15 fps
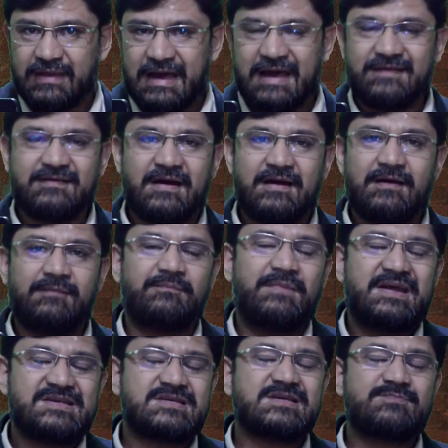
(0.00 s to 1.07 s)
as I
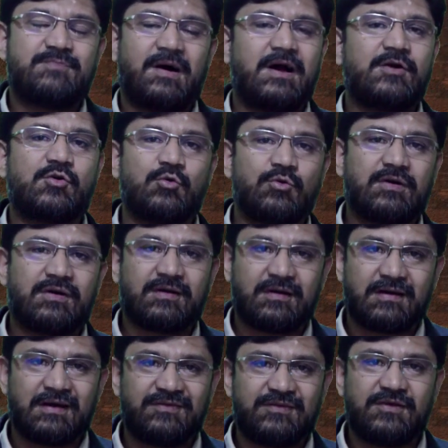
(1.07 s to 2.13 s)
mentioned, part 2
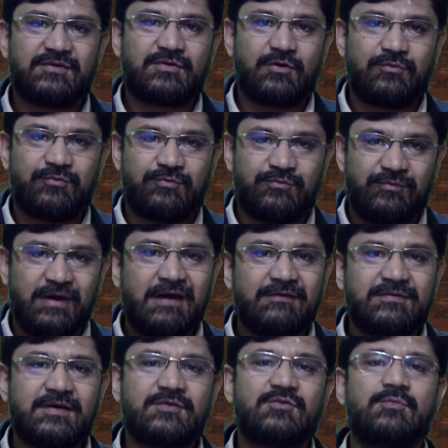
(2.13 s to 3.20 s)
consists of
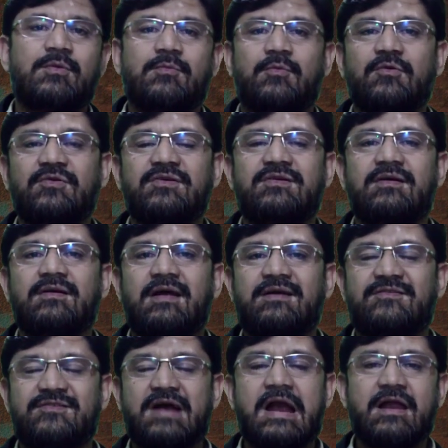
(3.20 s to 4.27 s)
waves and superposition
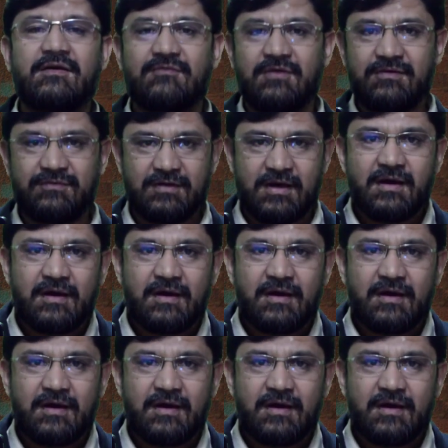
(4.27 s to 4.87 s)
and standing waves,